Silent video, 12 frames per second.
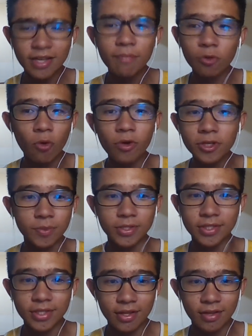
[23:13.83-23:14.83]
noise
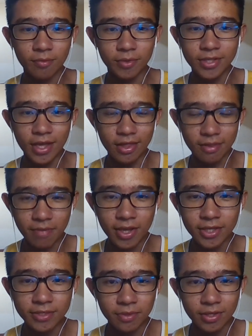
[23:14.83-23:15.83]
was in the
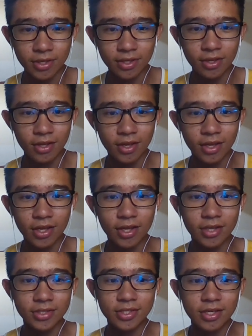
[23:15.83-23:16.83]
basement,
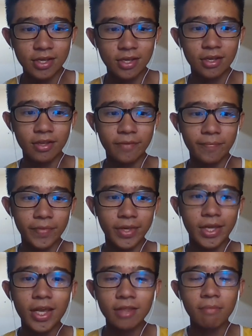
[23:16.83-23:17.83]
because
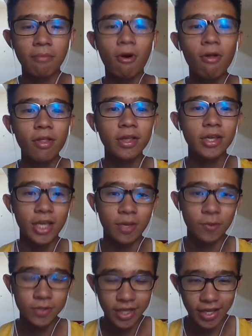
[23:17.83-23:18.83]
in the mall it
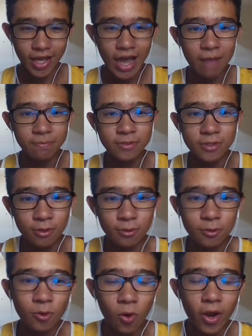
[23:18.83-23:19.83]
was like absolute
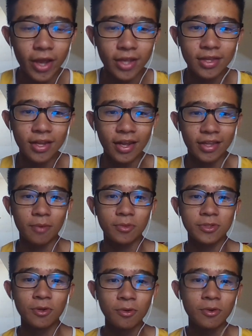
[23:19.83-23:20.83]
quiet, like there was
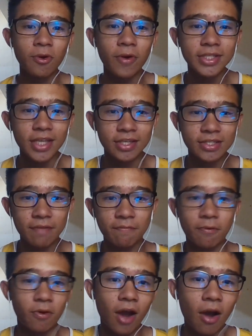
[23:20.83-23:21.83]
no noise except
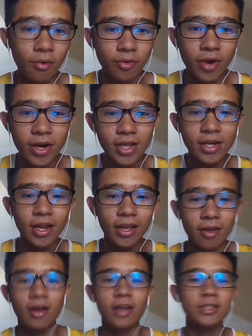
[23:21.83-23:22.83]
for us running, like,
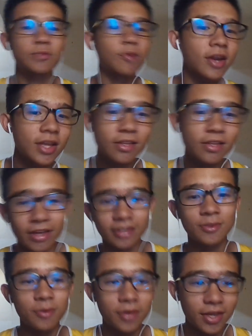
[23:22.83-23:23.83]

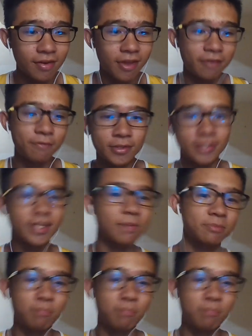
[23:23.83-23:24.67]
so you hear like footsteps,